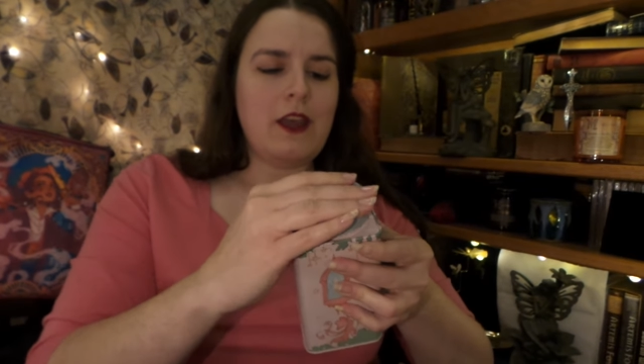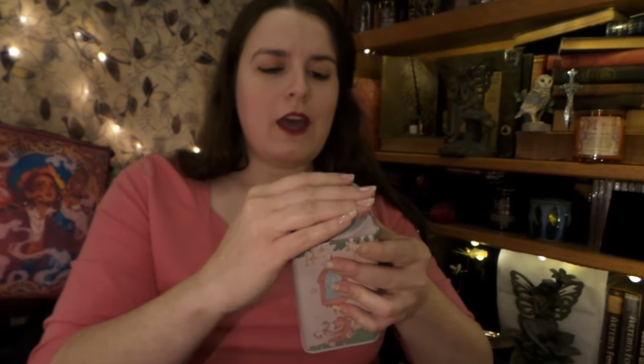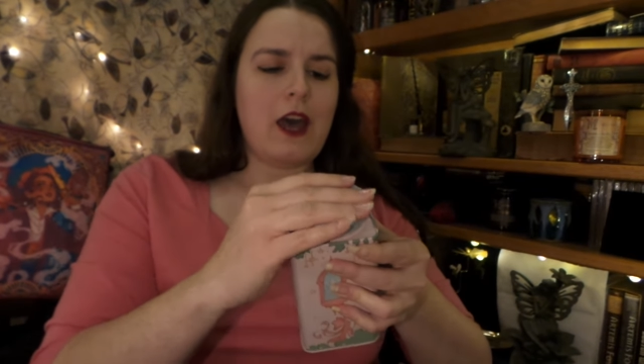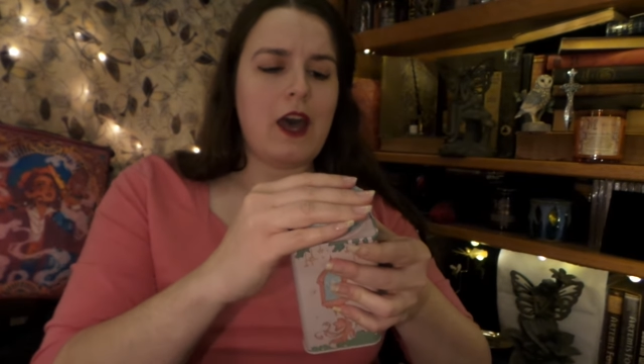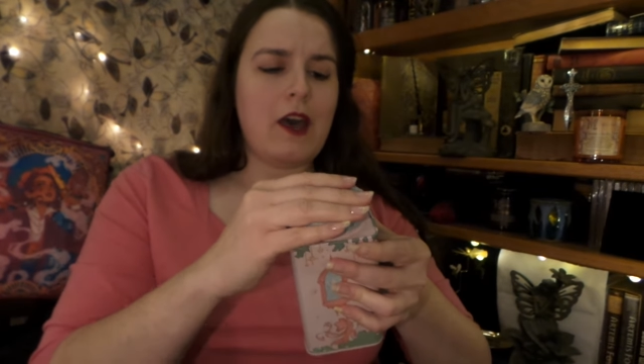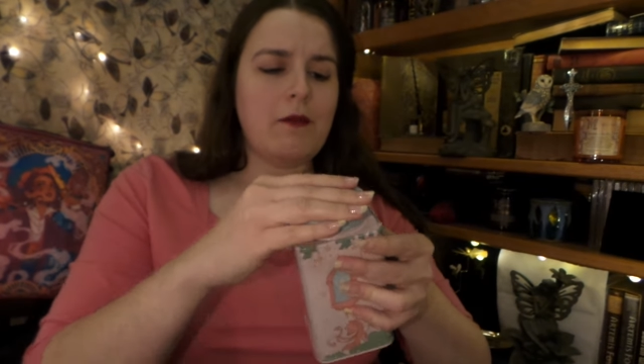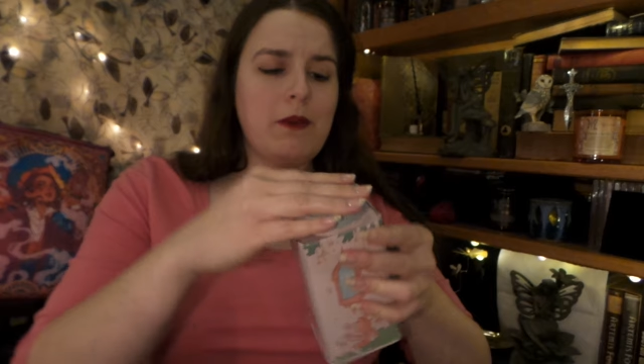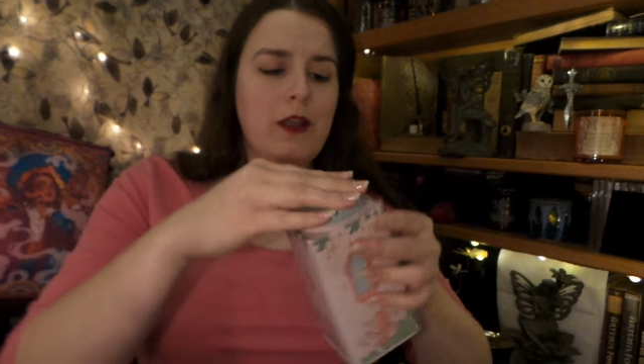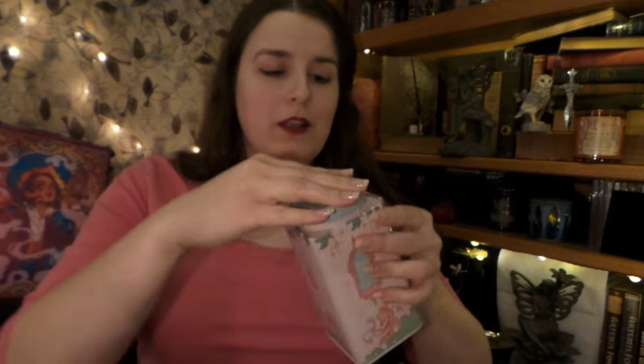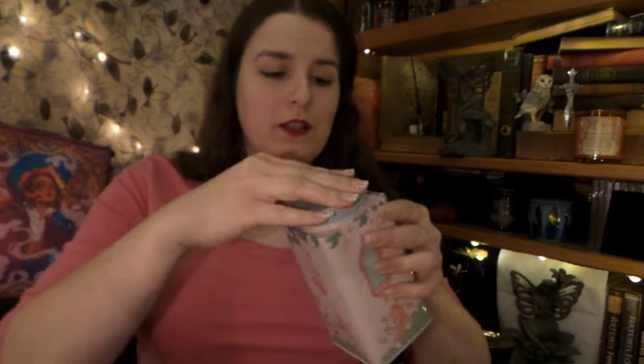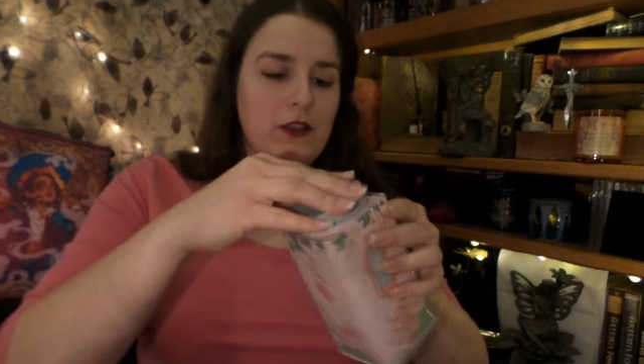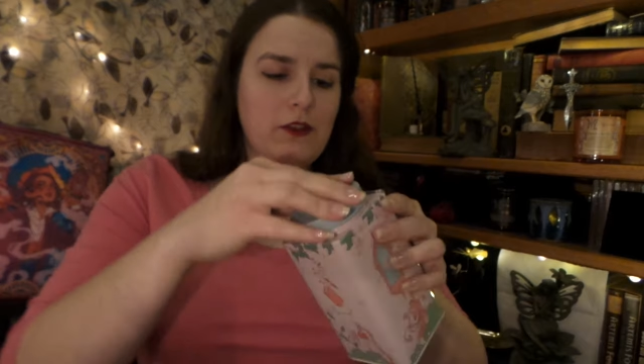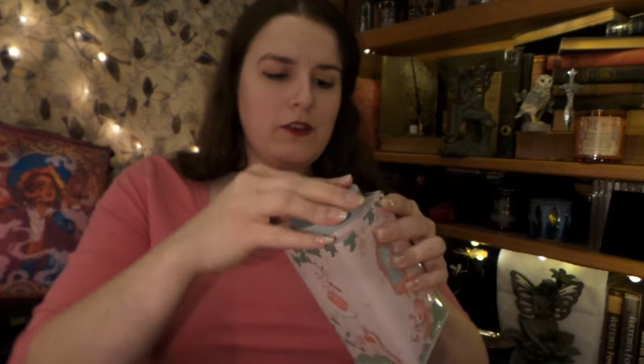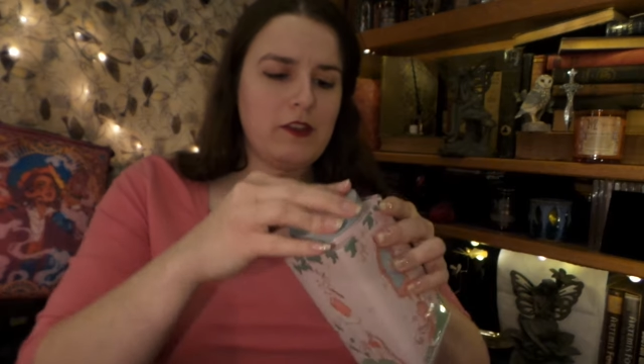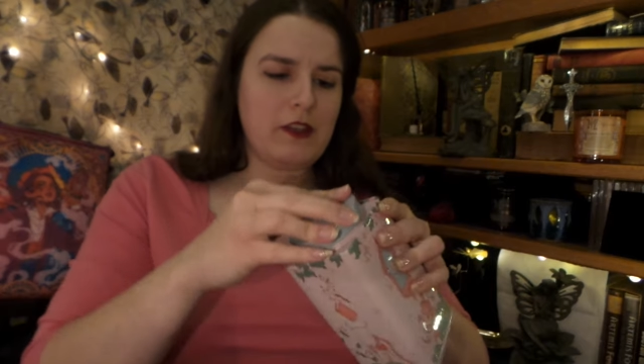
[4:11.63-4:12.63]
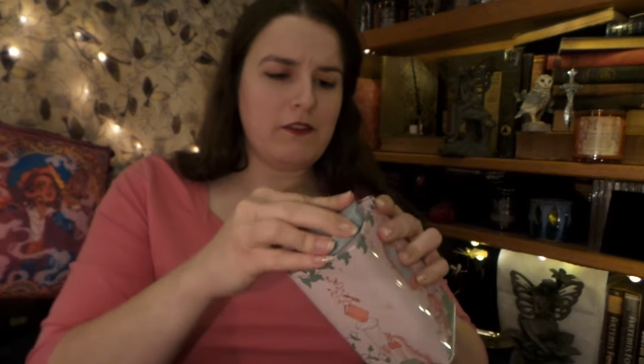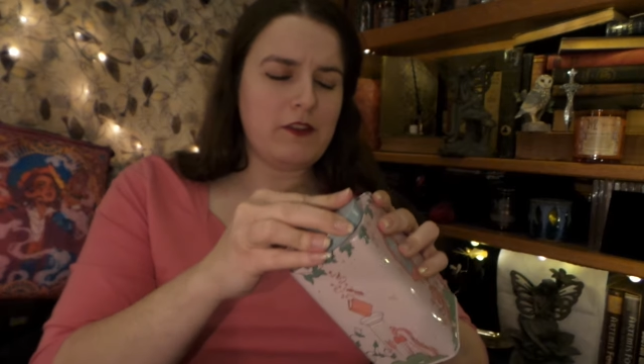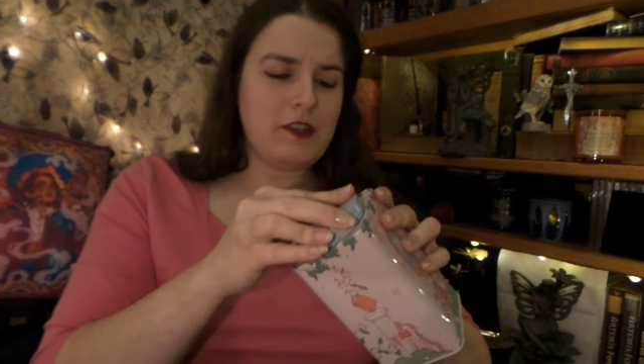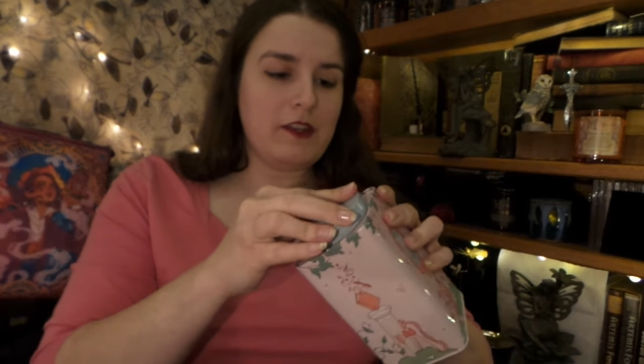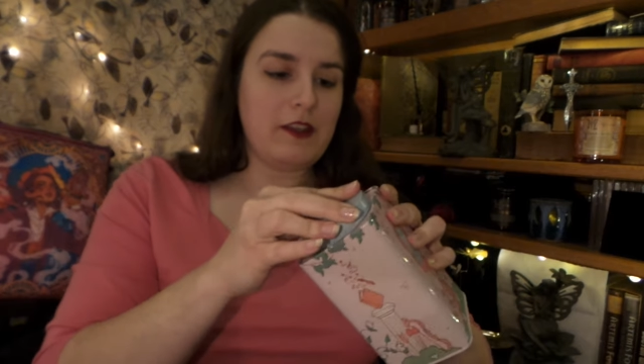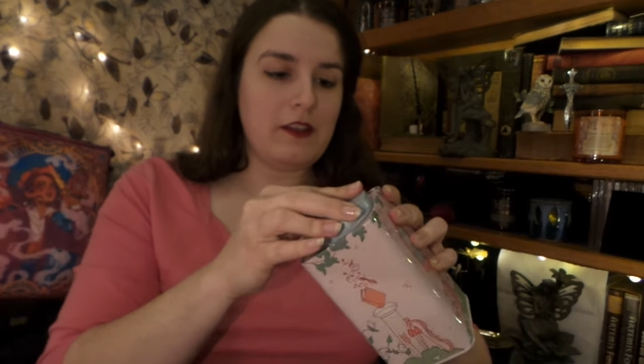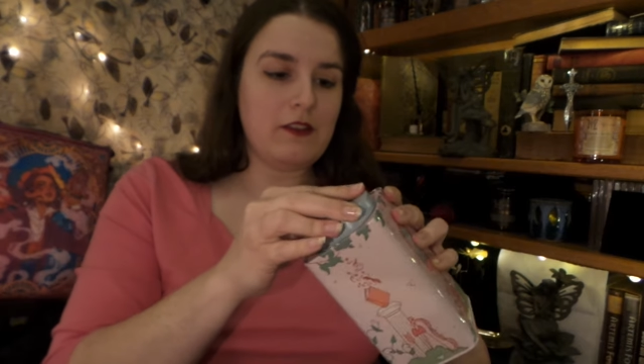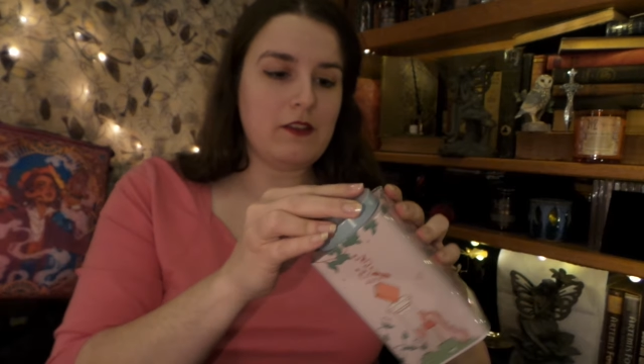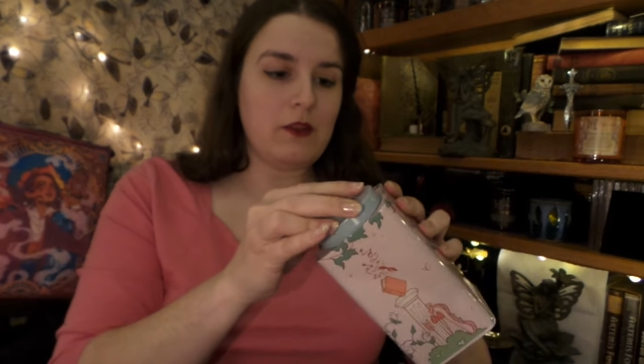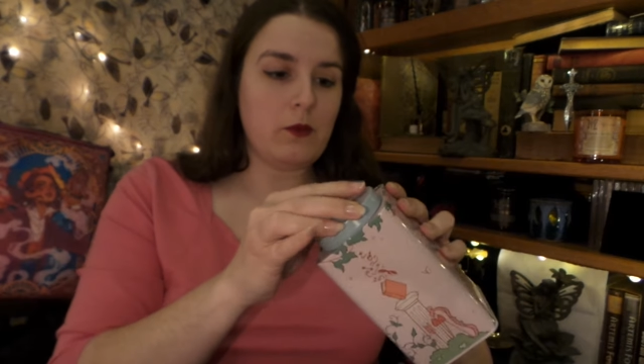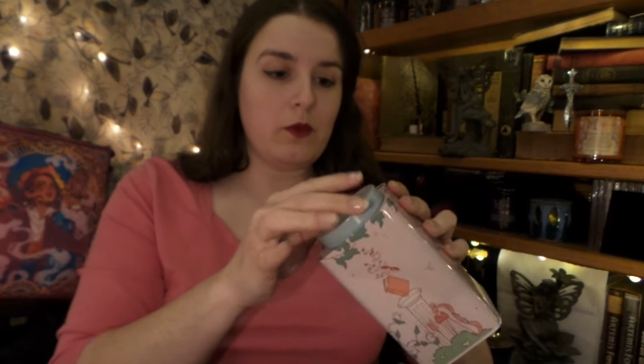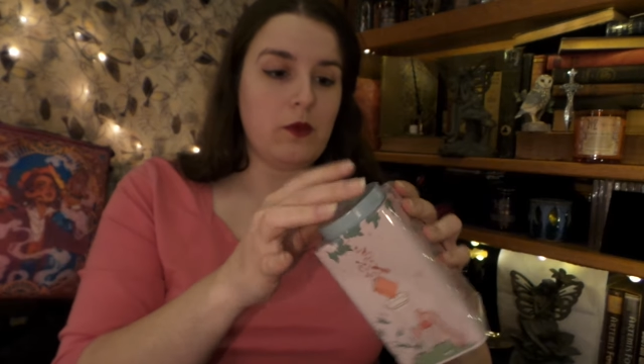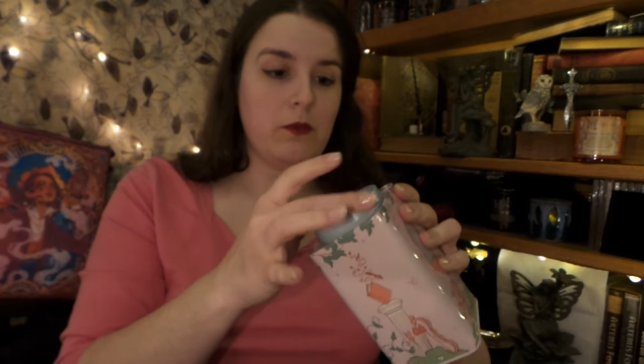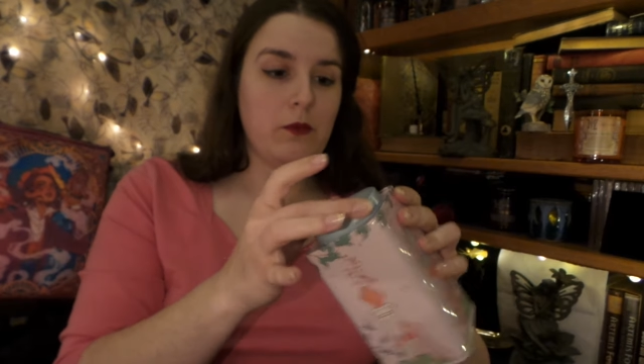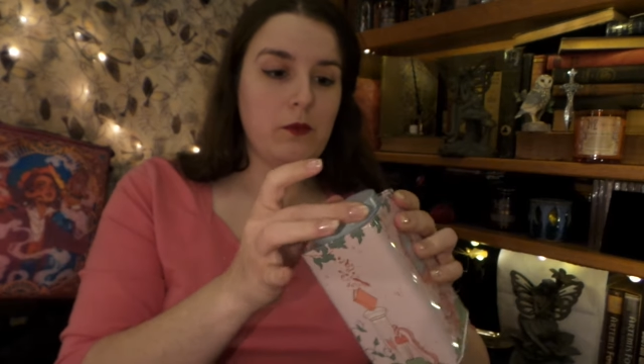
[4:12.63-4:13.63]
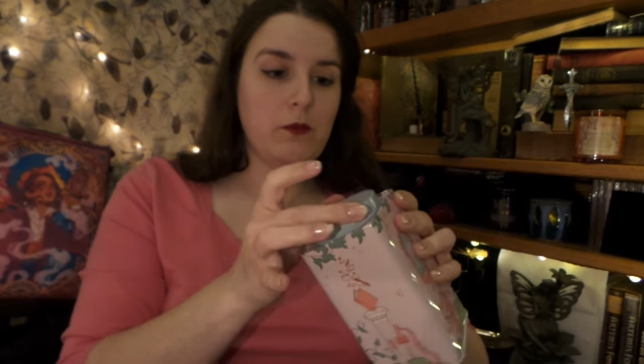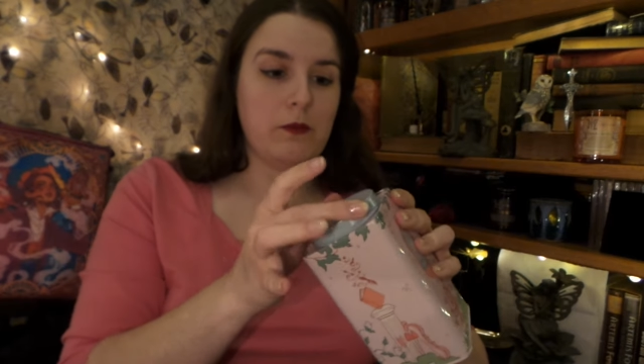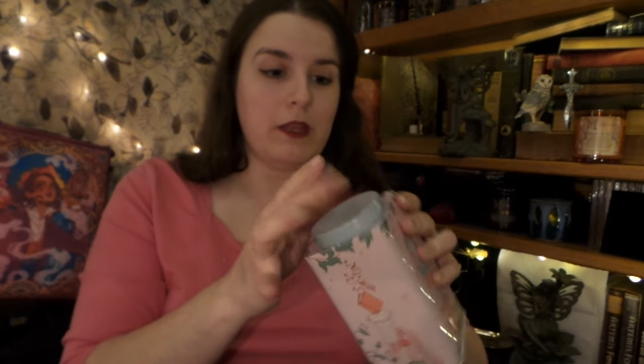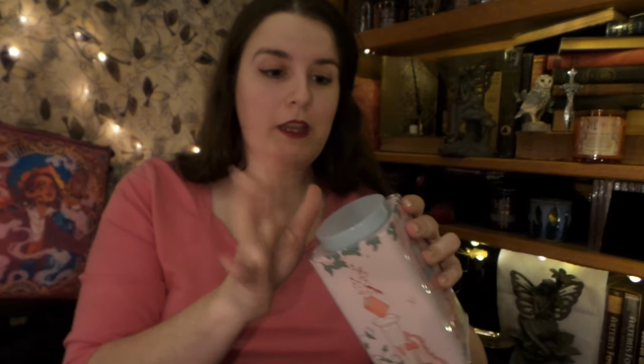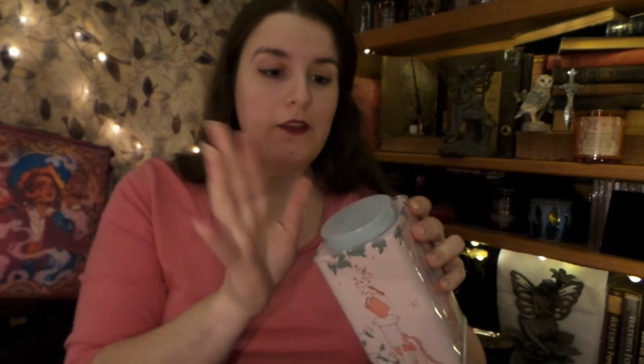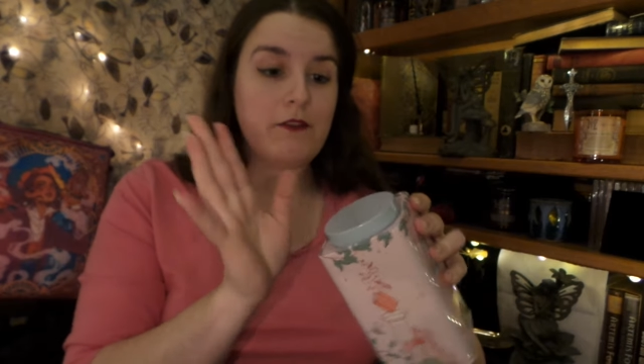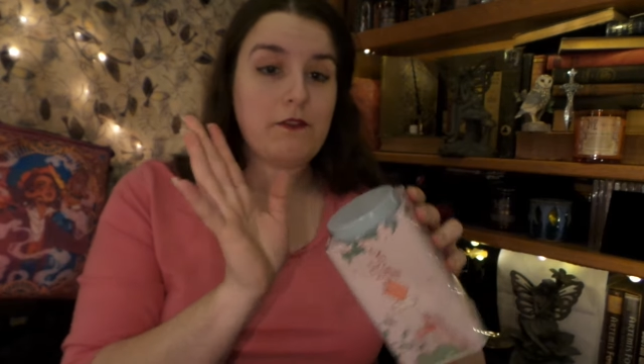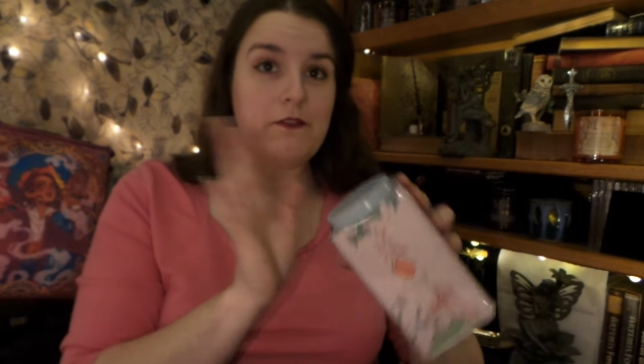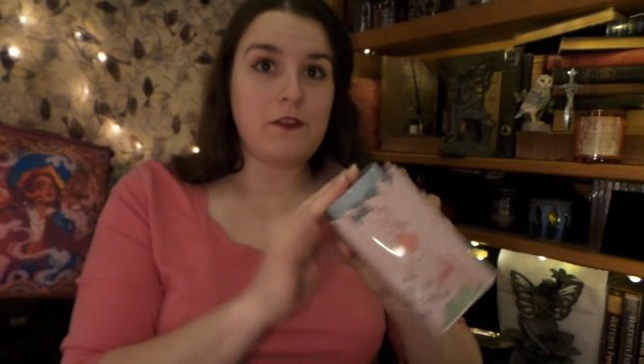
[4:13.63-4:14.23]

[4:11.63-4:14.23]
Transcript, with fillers: um, loose leaf teas that will be